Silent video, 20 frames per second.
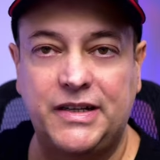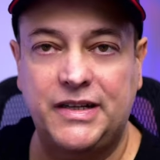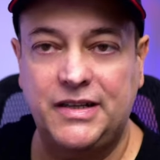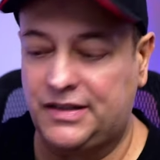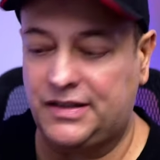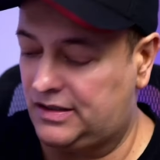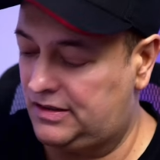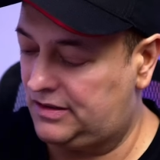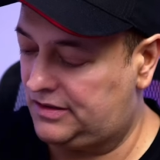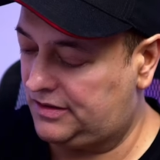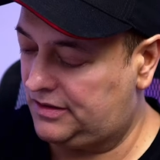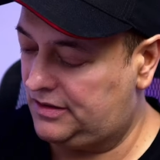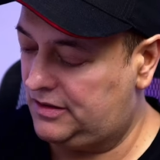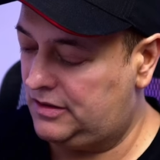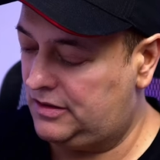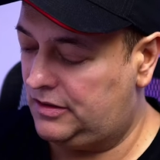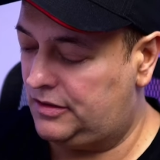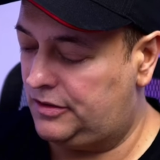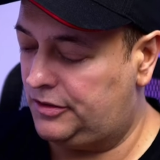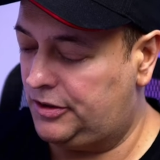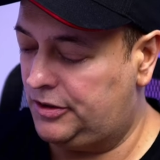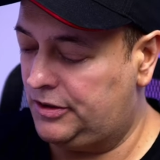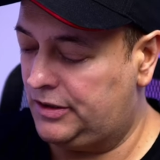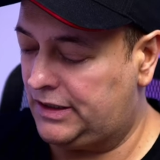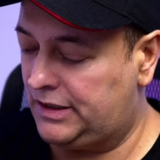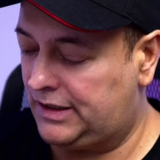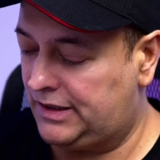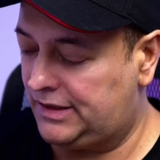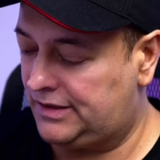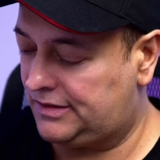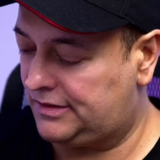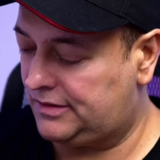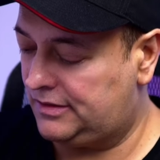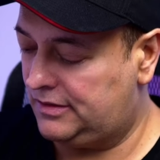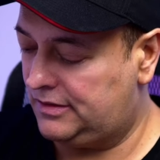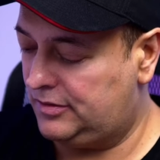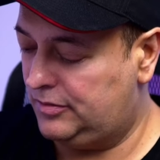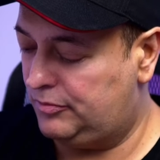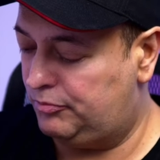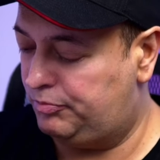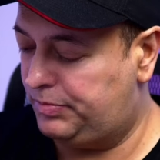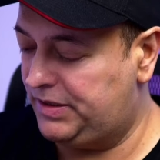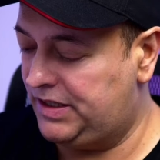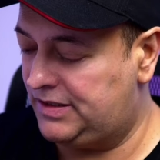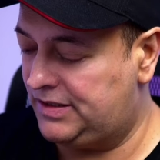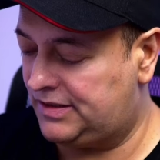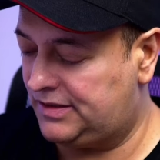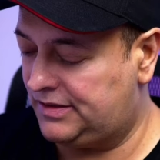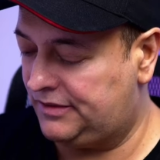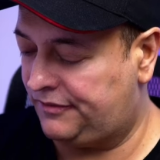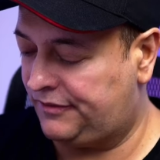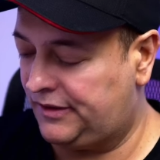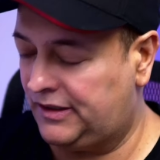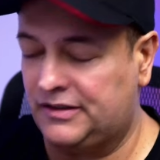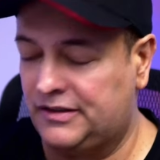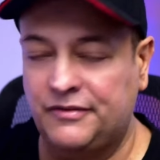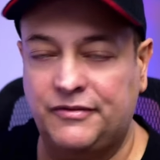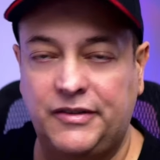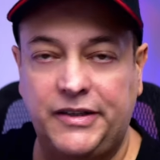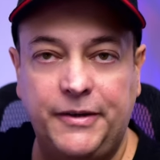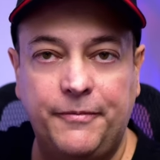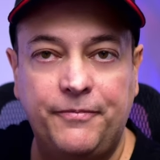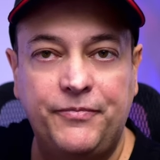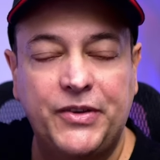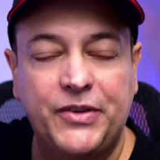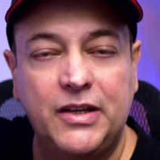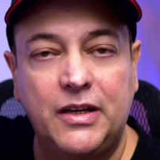decent low light beast effectively,